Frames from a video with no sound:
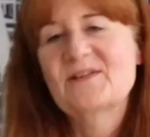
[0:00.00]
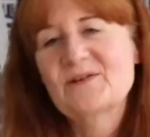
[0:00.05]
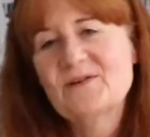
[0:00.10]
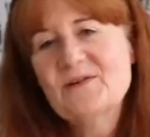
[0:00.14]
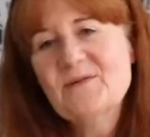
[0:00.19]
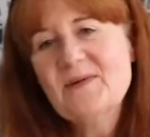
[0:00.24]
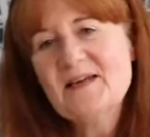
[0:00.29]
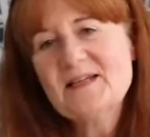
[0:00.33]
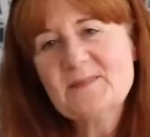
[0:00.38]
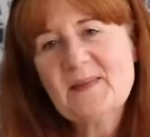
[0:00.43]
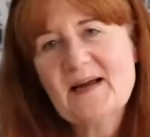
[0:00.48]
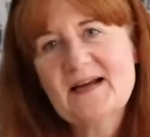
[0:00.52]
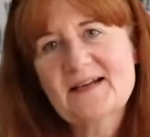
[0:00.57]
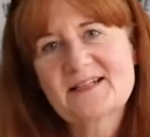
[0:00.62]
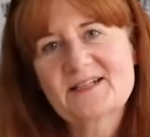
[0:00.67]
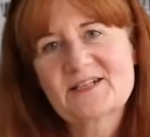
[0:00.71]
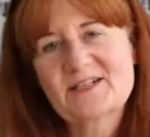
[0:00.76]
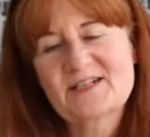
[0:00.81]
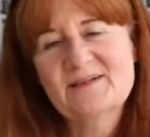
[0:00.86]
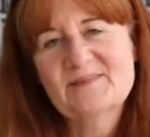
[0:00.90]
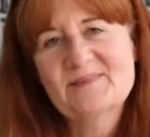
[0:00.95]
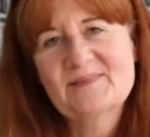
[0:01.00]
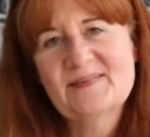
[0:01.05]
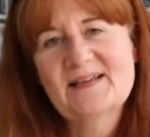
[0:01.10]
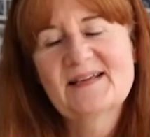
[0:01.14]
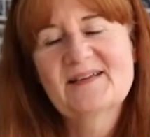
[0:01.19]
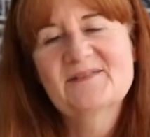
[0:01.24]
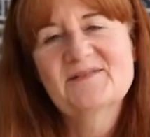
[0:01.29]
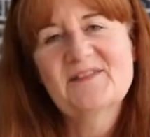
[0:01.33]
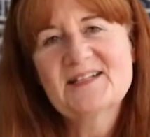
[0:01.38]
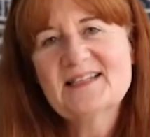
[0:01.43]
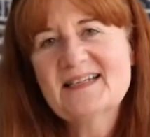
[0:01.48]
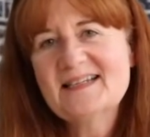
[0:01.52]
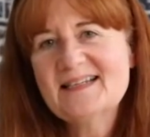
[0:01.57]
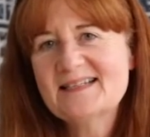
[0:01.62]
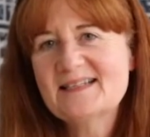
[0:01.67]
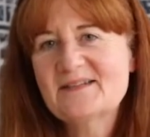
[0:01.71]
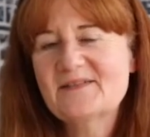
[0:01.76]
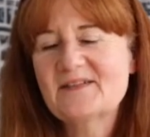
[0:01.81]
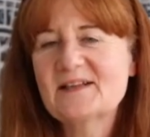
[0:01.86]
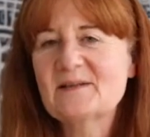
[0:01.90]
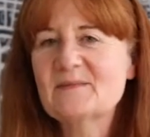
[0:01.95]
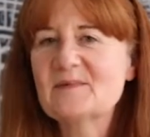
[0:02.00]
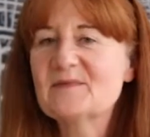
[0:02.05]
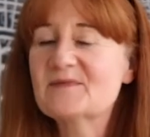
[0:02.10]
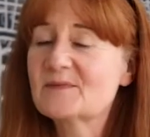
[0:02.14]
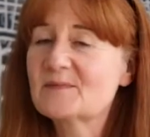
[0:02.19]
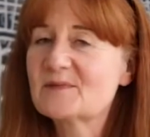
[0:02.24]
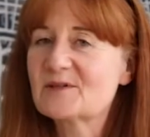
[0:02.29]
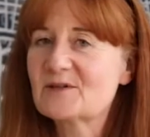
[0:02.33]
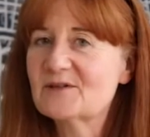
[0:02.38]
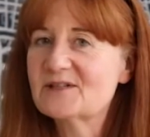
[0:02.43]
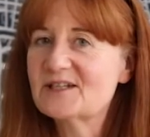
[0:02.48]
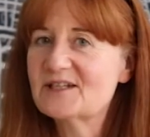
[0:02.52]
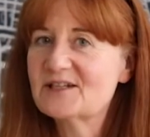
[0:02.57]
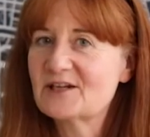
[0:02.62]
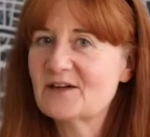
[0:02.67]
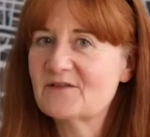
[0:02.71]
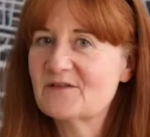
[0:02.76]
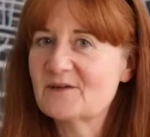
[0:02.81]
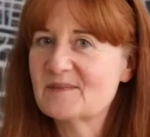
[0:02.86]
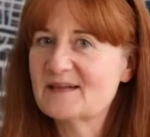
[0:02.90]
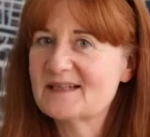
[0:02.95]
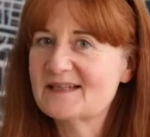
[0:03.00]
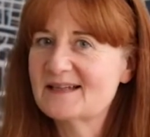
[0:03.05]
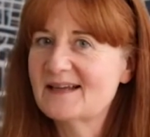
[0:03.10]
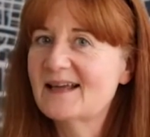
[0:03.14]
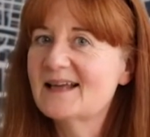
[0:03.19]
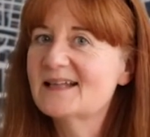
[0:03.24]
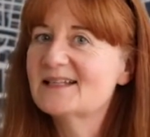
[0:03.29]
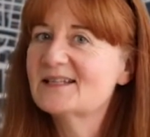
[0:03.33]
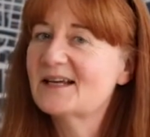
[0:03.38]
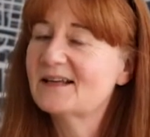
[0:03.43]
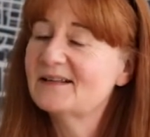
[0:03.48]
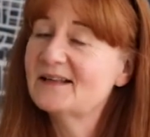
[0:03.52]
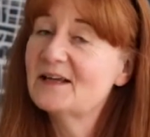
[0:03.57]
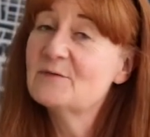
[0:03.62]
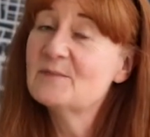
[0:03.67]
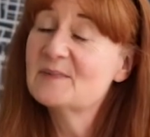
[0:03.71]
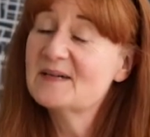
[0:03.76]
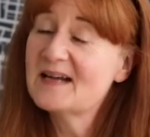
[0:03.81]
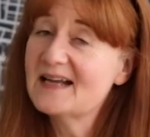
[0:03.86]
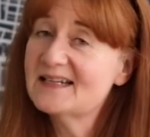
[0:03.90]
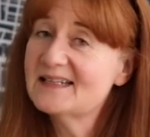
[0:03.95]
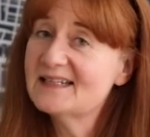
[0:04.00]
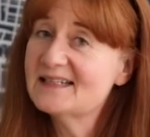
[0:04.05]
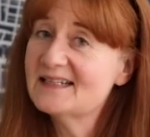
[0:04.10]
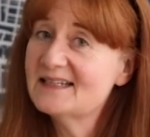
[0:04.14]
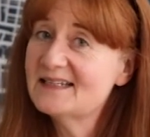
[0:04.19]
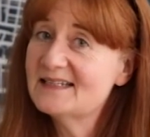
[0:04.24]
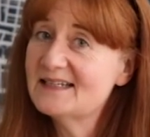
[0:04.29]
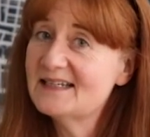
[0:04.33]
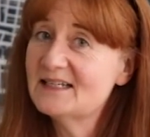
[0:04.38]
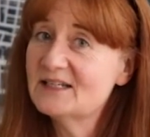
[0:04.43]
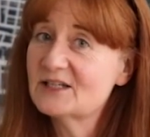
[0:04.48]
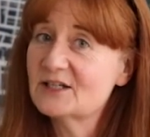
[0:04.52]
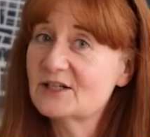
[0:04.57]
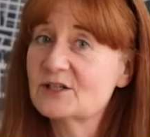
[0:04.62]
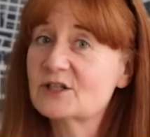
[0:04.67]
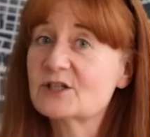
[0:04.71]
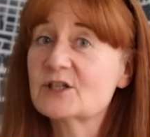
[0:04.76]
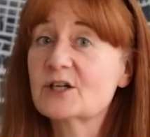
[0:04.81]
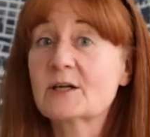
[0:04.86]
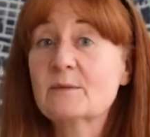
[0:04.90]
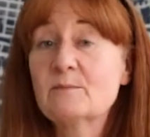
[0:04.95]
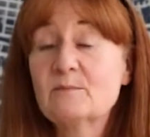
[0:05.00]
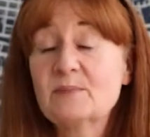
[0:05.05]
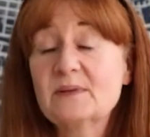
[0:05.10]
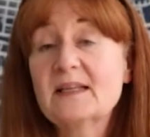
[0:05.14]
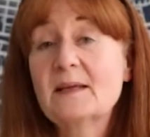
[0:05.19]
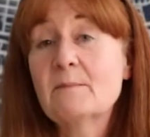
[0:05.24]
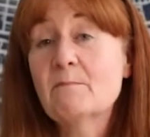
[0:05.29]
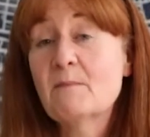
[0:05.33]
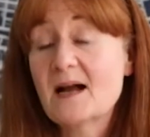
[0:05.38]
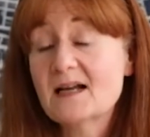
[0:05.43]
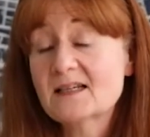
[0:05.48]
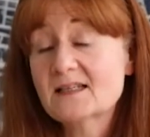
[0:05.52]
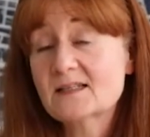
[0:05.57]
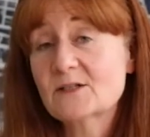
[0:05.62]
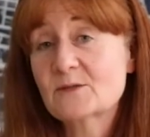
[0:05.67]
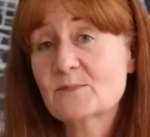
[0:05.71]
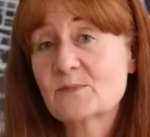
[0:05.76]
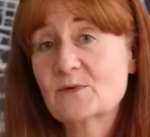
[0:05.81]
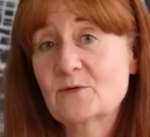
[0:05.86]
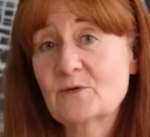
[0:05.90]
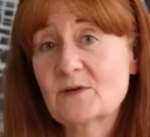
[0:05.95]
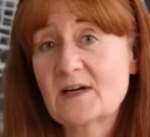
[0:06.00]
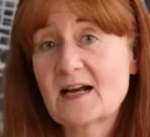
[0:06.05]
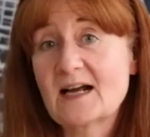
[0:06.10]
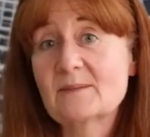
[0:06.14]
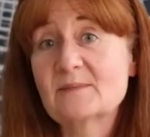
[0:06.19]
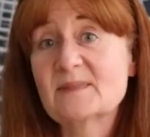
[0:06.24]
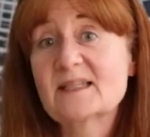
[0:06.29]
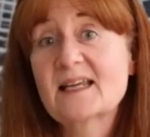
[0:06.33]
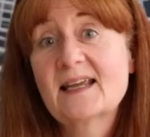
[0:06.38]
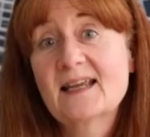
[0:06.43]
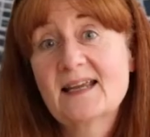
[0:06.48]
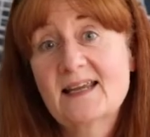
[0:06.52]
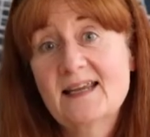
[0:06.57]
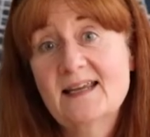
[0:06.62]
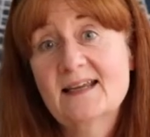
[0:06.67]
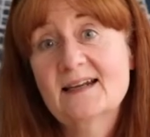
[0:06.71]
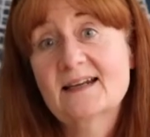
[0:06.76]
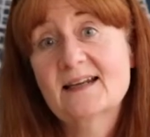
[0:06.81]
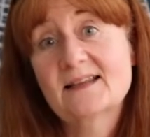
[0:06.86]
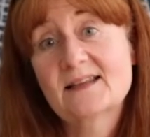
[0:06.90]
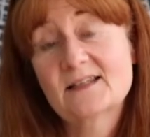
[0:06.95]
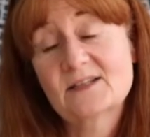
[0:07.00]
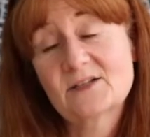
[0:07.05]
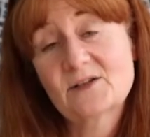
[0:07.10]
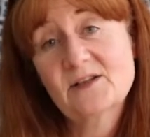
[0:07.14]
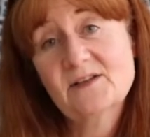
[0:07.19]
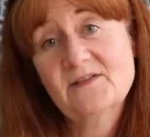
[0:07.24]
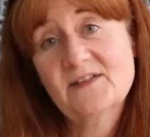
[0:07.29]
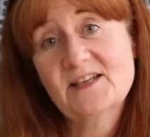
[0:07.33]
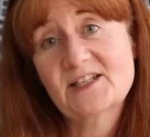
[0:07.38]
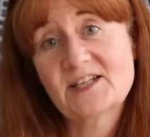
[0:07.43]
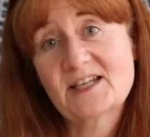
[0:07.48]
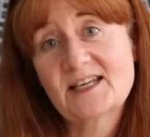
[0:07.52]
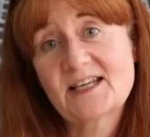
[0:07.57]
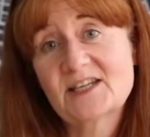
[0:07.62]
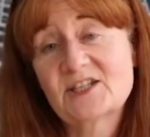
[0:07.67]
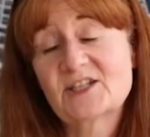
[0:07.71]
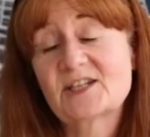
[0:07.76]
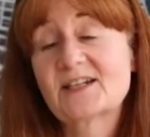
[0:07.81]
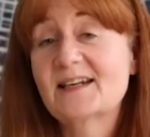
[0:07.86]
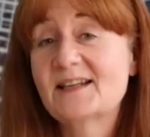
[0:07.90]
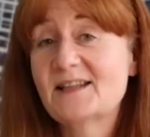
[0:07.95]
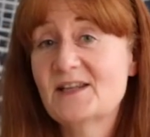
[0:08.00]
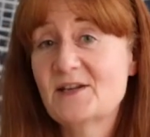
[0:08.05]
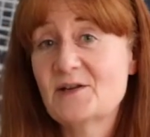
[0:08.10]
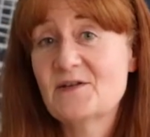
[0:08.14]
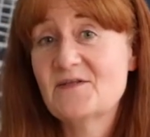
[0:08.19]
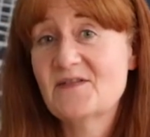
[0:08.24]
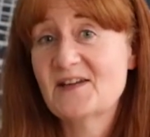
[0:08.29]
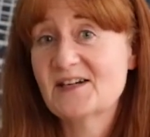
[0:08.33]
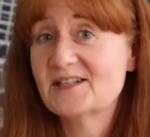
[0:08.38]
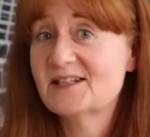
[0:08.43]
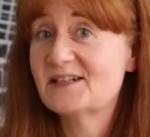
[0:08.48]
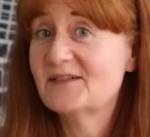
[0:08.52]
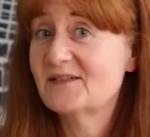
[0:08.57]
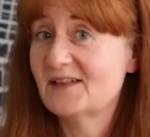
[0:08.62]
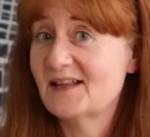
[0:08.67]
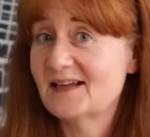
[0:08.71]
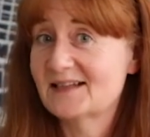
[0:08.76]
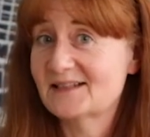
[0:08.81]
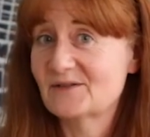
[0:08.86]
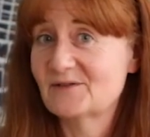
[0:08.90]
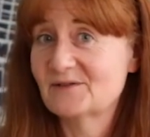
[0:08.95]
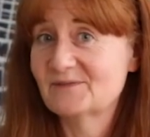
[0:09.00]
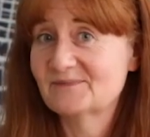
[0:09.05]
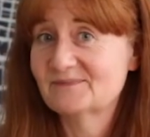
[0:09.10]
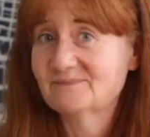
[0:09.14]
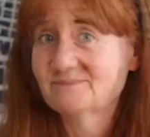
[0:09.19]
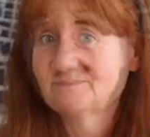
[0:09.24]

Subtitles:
Through the West Partnership, funding is available from Scottish Government to allow practising teachers to complete master's programmes here at the School of Education in the University of Glasgow.